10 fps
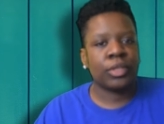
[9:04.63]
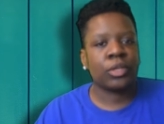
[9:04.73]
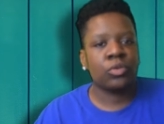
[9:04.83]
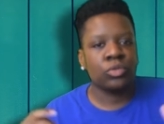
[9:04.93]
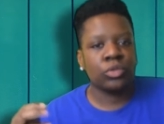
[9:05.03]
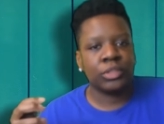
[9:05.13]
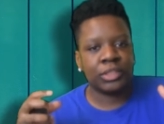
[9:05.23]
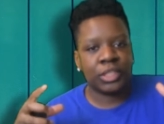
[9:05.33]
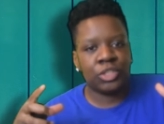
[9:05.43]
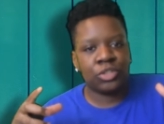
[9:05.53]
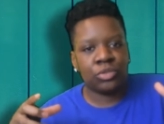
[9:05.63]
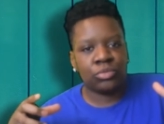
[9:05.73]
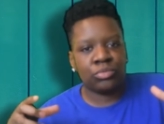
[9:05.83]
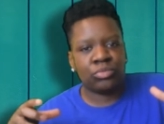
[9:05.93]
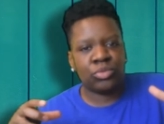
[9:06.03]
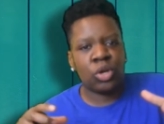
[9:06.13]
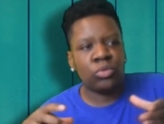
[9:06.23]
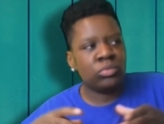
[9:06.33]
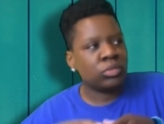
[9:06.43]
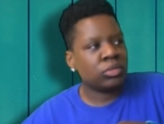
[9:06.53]
like organizational
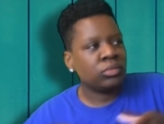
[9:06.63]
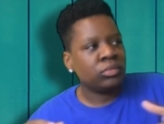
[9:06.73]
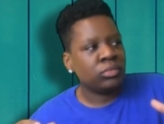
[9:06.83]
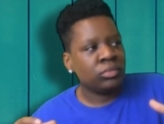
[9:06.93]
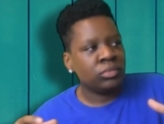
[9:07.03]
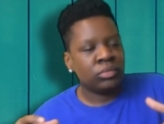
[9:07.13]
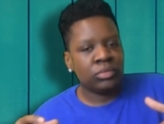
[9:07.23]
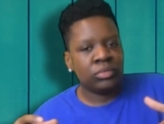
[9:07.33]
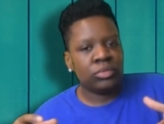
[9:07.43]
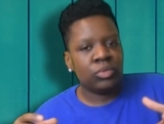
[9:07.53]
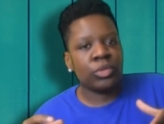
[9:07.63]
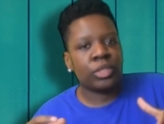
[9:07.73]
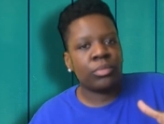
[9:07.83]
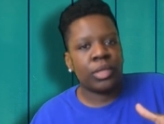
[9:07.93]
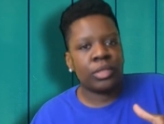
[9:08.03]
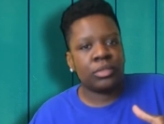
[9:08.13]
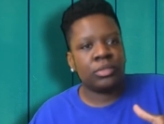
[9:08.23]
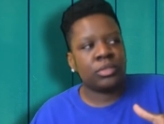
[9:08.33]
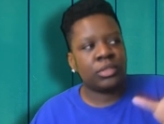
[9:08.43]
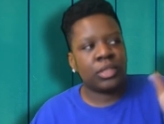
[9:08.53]
tote with command
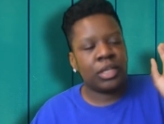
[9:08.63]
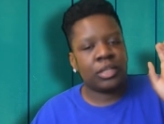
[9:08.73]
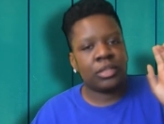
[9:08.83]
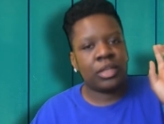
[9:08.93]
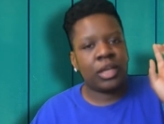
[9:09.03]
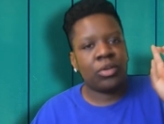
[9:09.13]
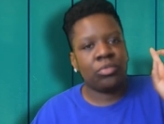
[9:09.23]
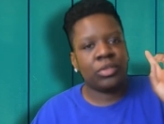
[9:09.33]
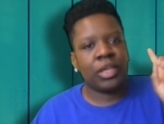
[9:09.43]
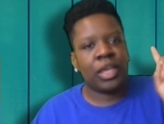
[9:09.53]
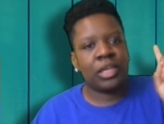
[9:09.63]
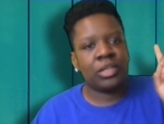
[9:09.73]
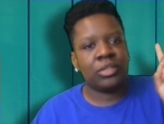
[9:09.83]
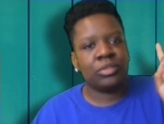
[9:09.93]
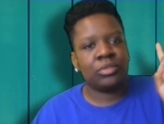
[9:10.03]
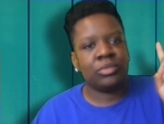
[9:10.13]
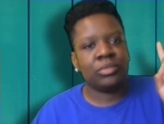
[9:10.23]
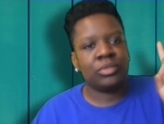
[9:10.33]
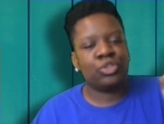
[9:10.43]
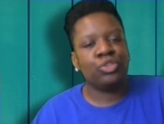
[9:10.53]
hooks. And I only had
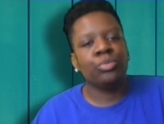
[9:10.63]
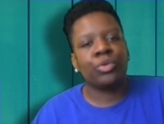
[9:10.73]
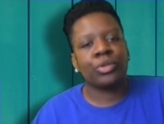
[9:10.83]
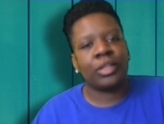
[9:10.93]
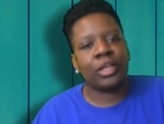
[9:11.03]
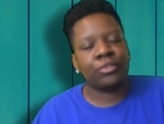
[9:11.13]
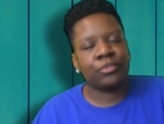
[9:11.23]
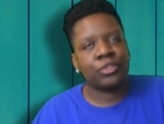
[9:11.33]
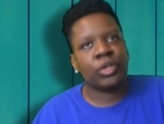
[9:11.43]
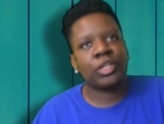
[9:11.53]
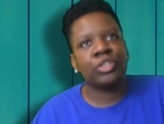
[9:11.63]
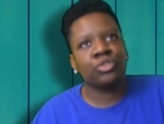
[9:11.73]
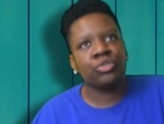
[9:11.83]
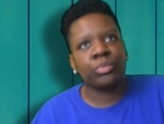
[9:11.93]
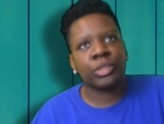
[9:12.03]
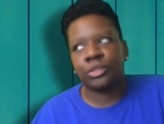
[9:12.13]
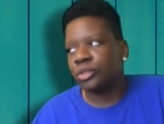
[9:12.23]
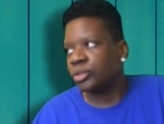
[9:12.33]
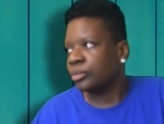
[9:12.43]
two more left. So I couldn't do much.